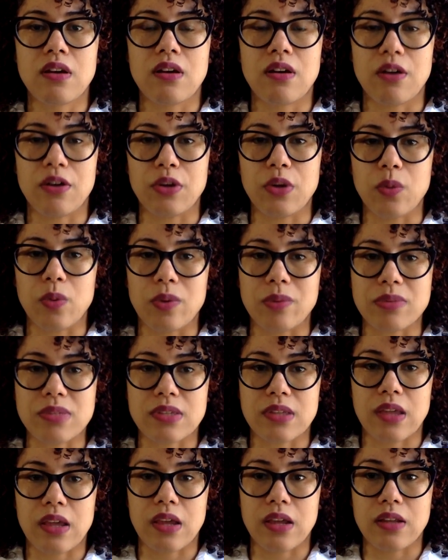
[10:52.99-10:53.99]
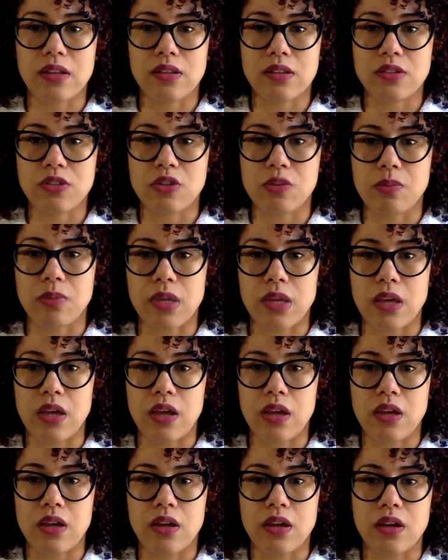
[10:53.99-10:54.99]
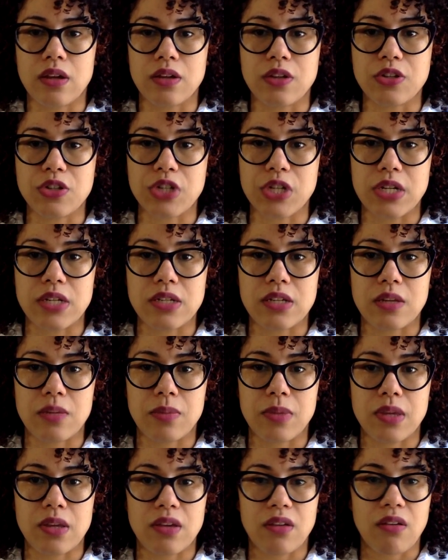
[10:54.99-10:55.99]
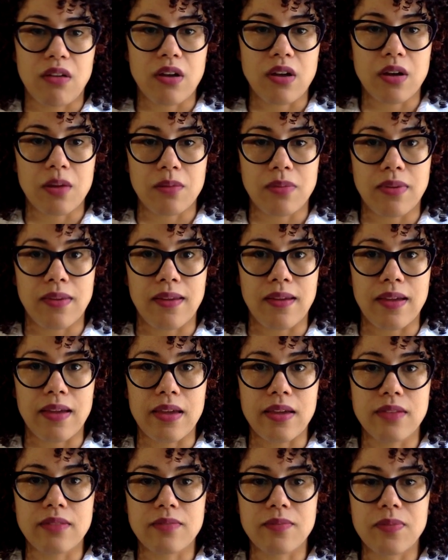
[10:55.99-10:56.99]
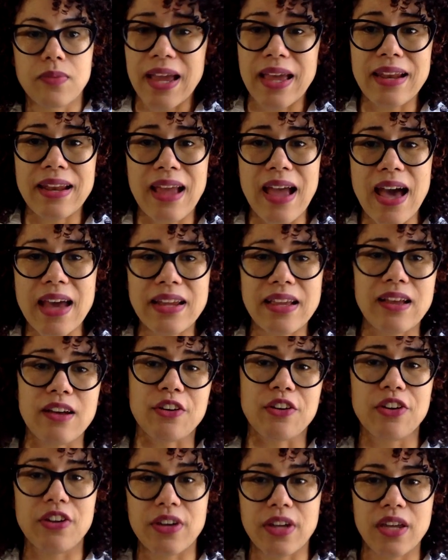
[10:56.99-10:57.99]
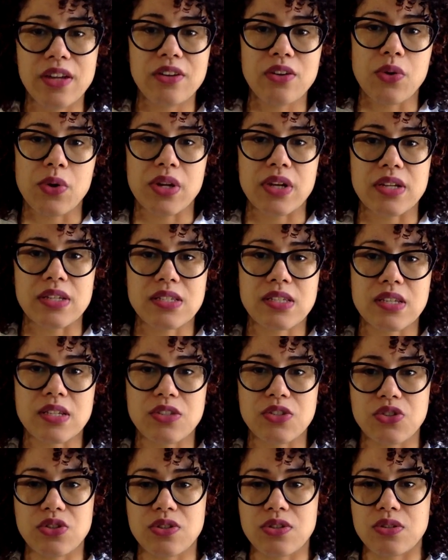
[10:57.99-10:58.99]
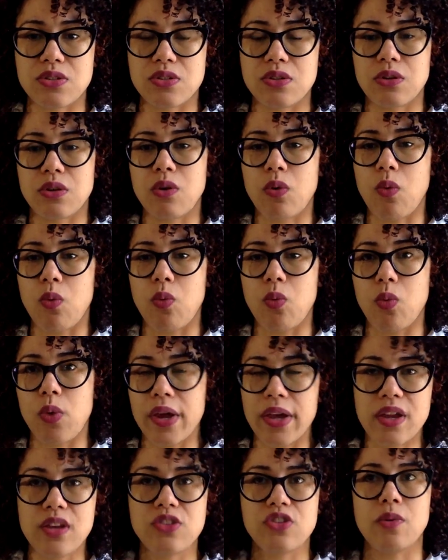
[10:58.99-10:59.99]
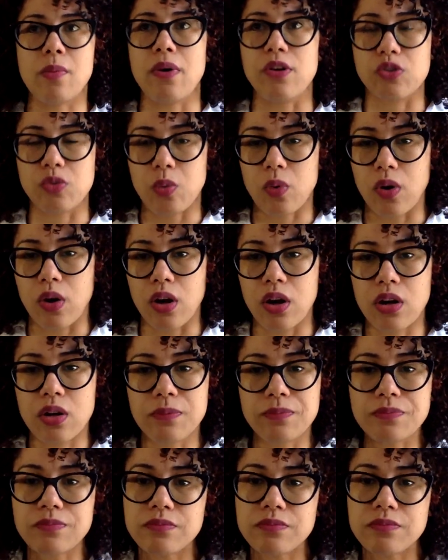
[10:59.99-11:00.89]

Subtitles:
on your website to be GDPR compliant. And adding a cookie notice is just way too much work.